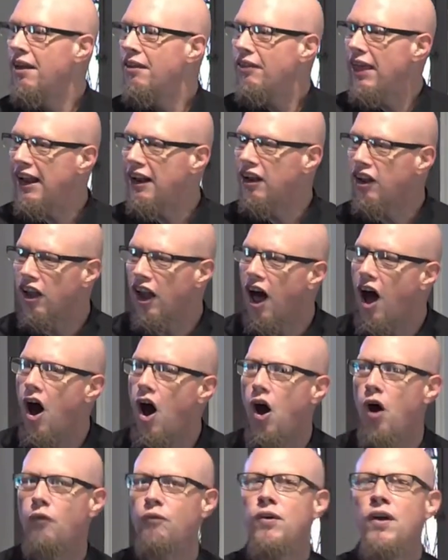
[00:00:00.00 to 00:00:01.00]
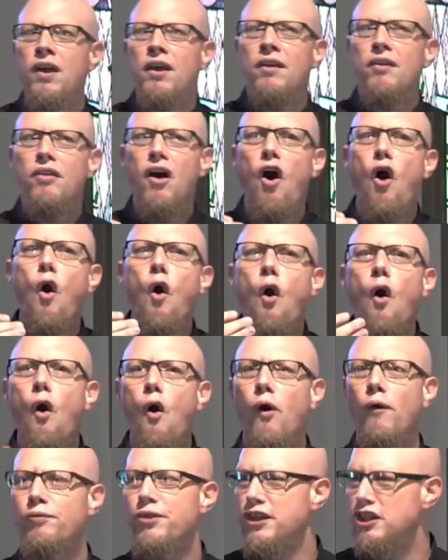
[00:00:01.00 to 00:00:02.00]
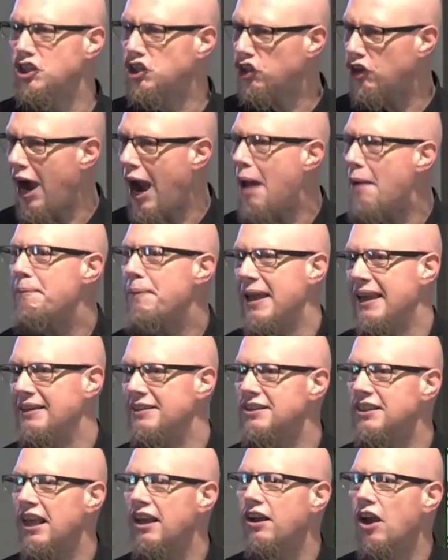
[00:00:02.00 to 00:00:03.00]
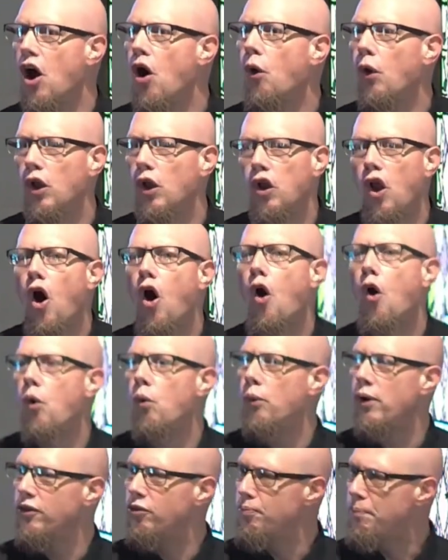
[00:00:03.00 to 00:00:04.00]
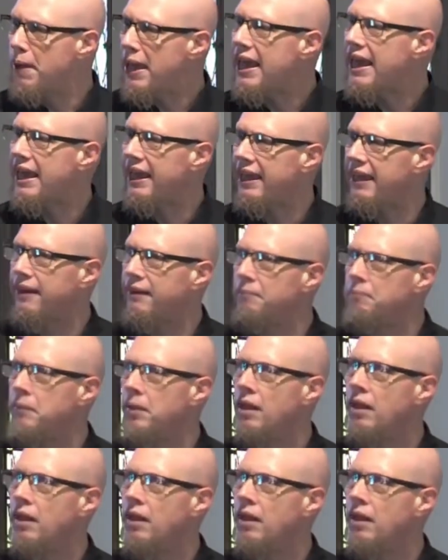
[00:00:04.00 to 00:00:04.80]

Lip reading: They love all of the trappings that go along with being